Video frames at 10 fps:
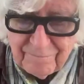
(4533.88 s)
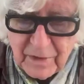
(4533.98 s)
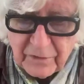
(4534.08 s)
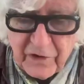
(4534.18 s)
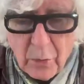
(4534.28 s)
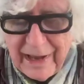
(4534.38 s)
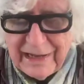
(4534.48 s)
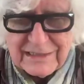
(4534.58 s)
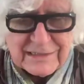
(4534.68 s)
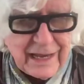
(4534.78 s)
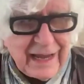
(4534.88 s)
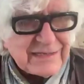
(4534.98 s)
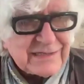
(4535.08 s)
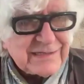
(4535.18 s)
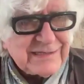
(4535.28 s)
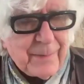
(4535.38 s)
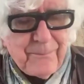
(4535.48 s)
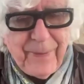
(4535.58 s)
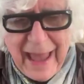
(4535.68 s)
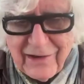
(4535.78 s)
So it
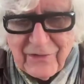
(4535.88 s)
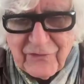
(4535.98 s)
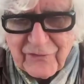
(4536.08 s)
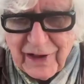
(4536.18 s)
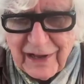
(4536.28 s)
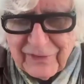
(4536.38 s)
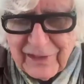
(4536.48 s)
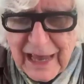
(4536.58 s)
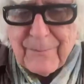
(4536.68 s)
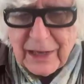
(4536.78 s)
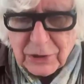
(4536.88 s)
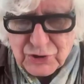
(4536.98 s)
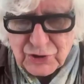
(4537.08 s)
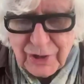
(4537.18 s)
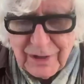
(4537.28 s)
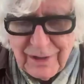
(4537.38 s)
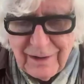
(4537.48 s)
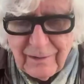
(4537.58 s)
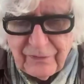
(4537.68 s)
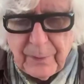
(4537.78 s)
depends on the image,
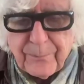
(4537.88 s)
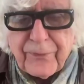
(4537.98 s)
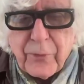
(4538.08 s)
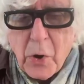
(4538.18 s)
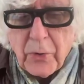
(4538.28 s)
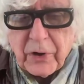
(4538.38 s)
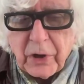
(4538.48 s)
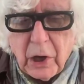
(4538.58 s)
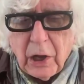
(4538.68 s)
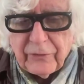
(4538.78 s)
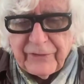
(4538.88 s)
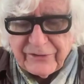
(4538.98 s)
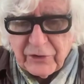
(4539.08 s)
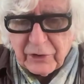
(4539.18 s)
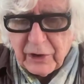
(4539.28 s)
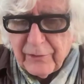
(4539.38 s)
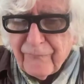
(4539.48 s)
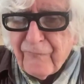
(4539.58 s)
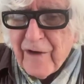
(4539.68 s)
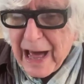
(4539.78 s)
the protocol that you're going to
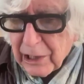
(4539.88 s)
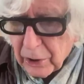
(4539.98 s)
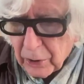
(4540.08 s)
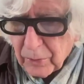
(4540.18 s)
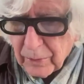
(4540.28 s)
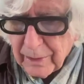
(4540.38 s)
follow.